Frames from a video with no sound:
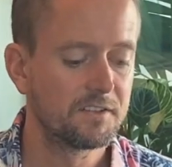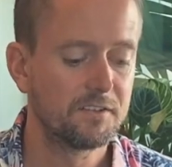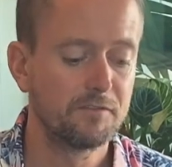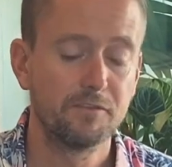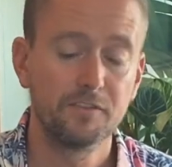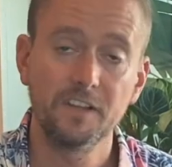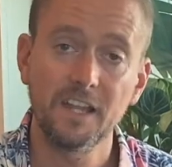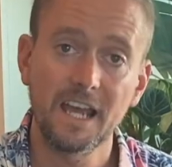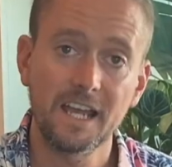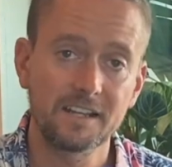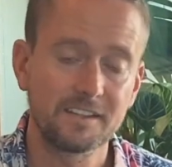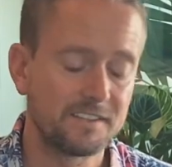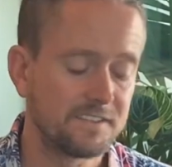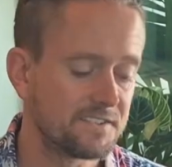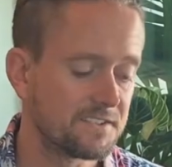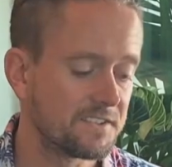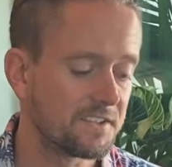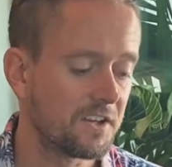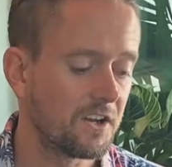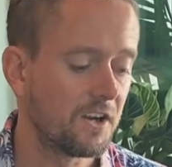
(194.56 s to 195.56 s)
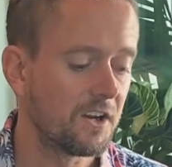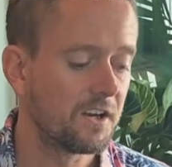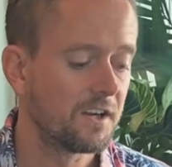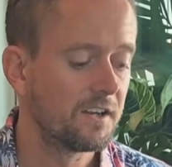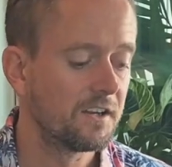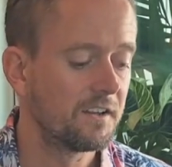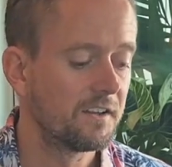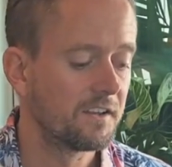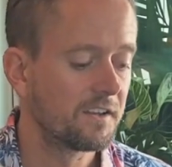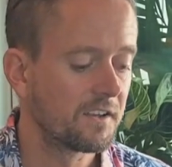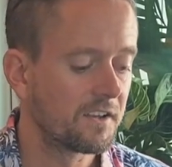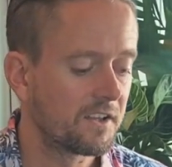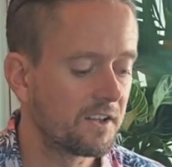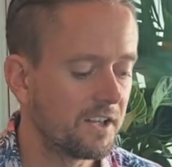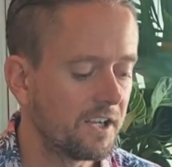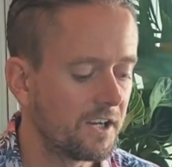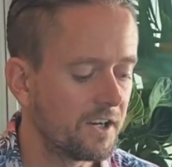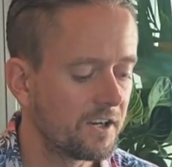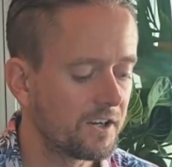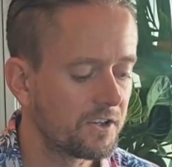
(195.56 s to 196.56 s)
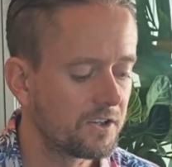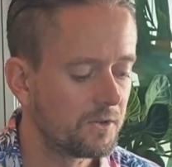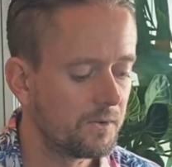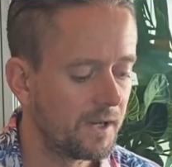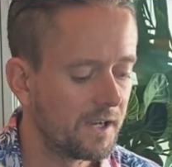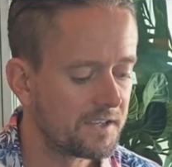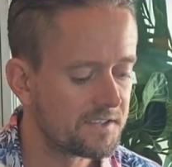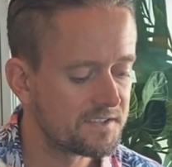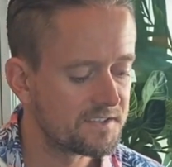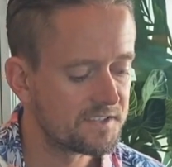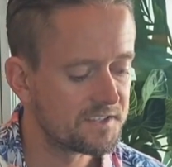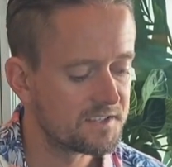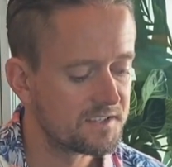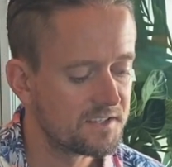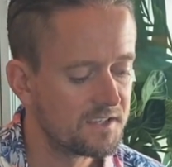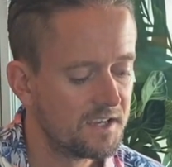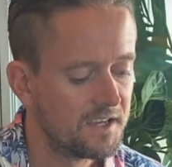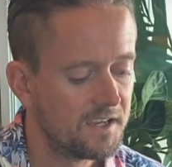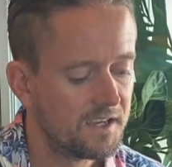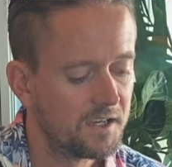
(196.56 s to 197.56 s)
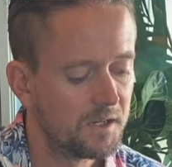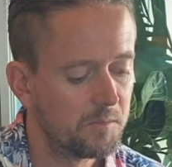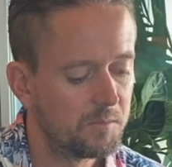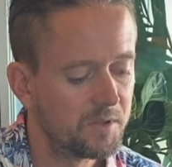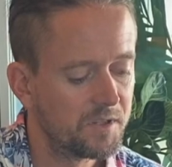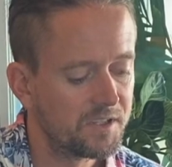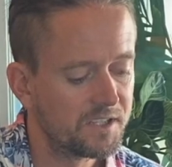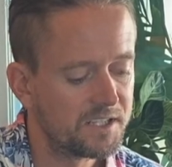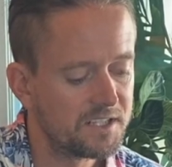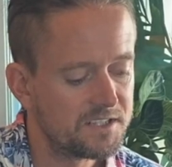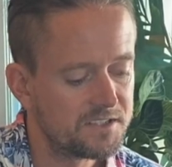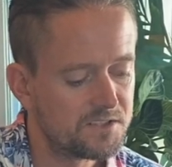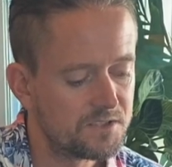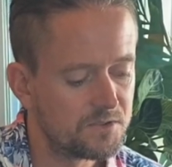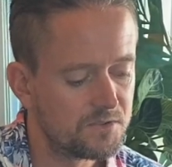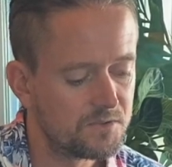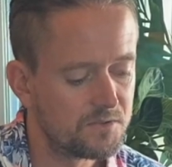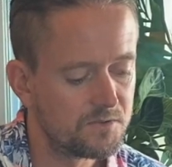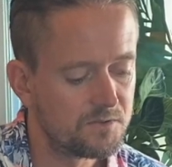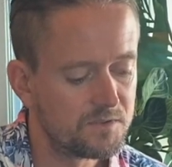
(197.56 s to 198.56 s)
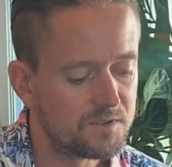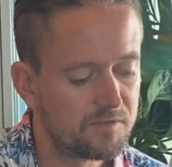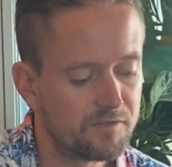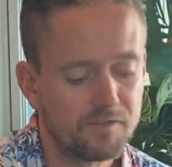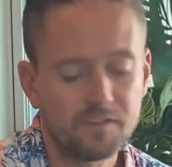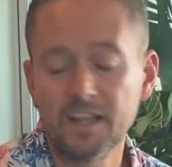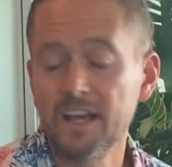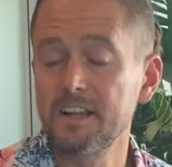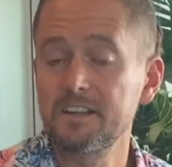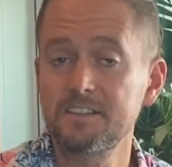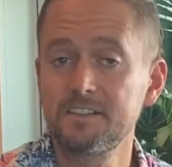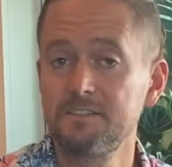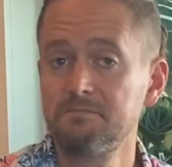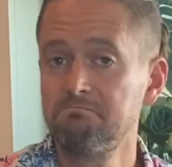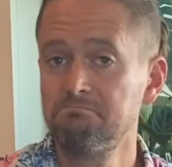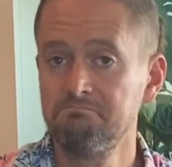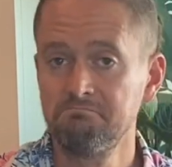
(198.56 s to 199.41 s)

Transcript: deflect as the card, a cleric who has this ability to deflect.